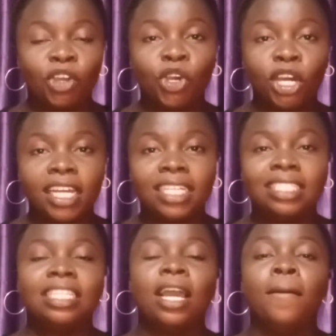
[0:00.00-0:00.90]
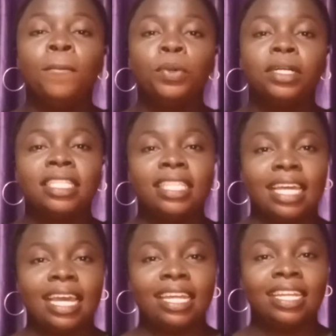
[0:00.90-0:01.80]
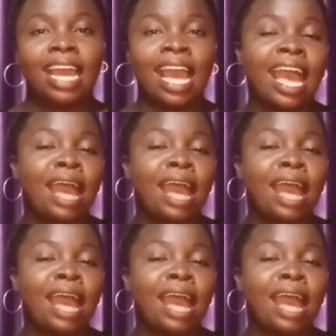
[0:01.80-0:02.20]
good but then I,